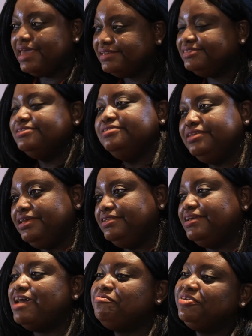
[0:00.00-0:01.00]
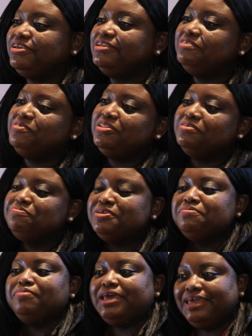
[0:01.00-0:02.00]
Yes, indeed. The African
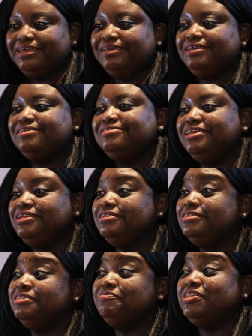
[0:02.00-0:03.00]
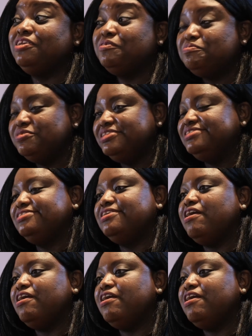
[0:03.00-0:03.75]
Development Bank is leading the development